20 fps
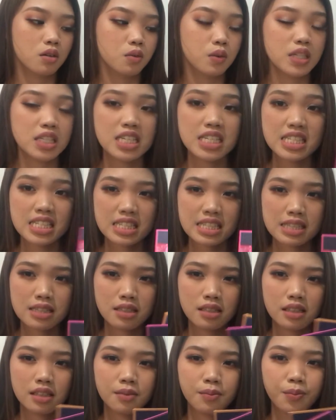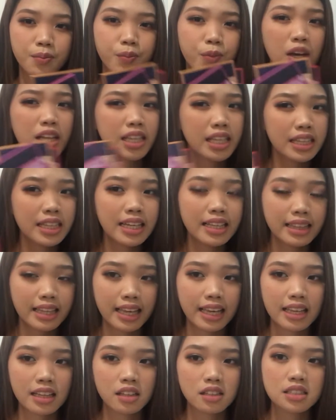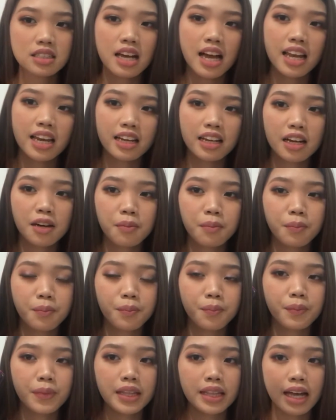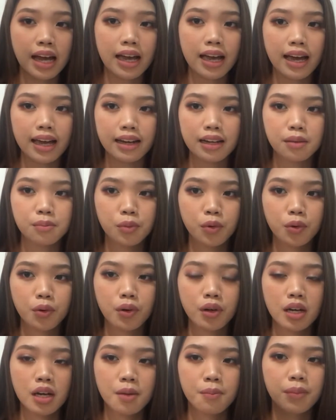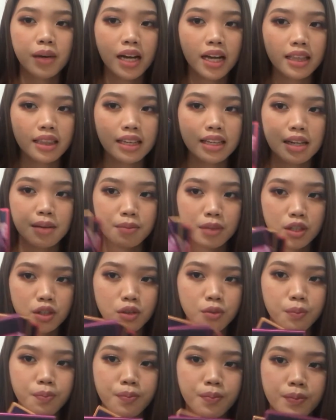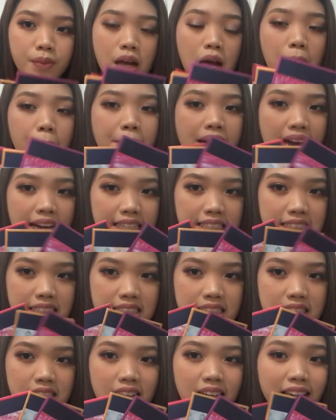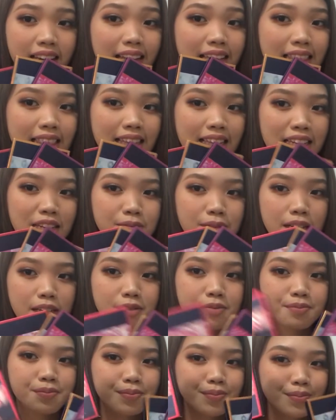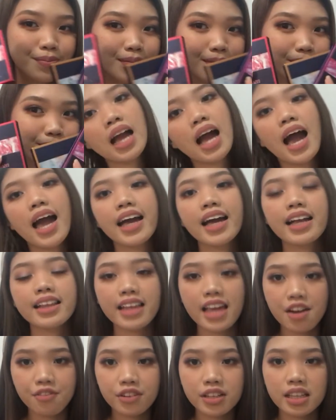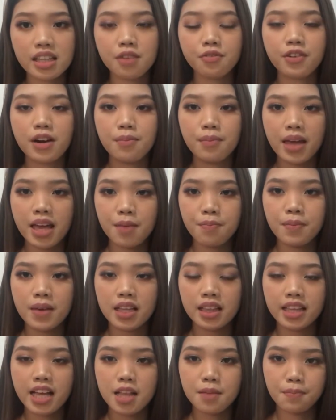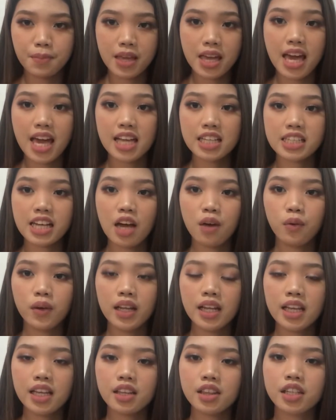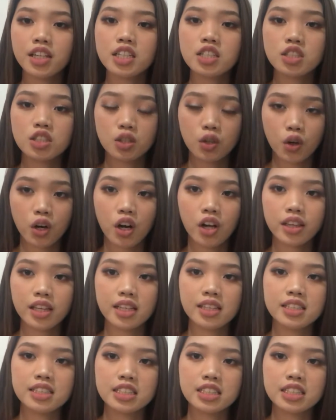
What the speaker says: which is pwede na din sa halagang binayaran mo. Maganda naman yung packaging. Ang ganda, di ba? I got everything from apink.ph. I will link their store on the